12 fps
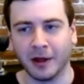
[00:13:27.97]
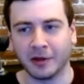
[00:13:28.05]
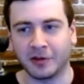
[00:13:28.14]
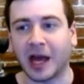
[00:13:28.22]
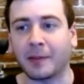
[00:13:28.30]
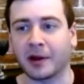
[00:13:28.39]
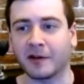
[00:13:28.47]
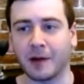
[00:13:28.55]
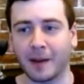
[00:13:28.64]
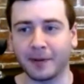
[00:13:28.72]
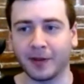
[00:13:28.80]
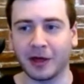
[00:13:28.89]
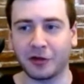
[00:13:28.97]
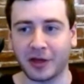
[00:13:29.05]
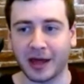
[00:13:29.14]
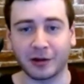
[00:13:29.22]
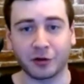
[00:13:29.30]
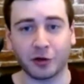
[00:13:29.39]
segment of population
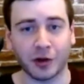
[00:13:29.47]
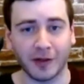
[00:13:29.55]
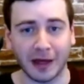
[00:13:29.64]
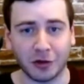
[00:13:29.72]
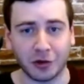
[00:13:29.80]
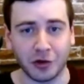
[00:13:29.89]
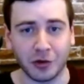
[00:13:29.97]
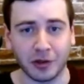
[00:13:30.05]
out of circulation,